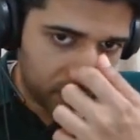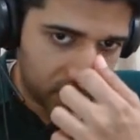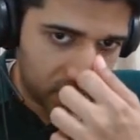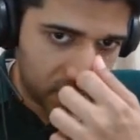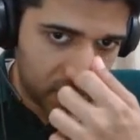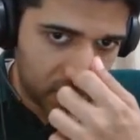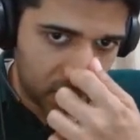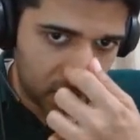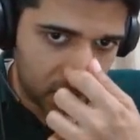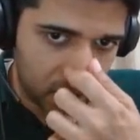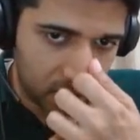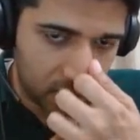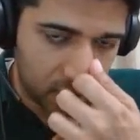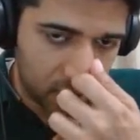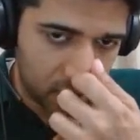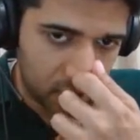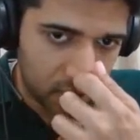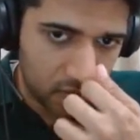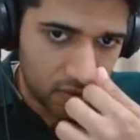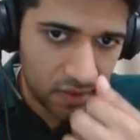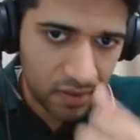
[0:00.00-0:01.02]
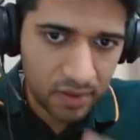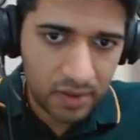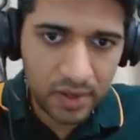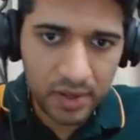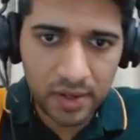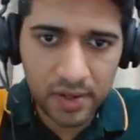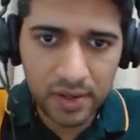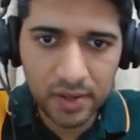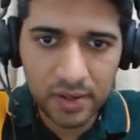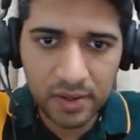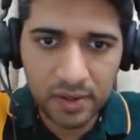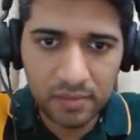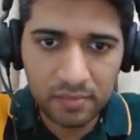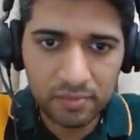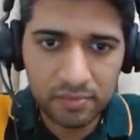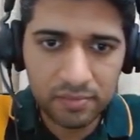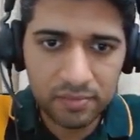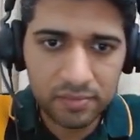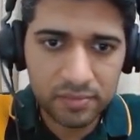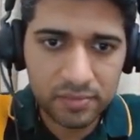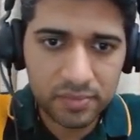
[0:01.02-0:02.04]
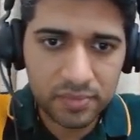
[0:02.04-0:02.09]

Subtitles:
then um,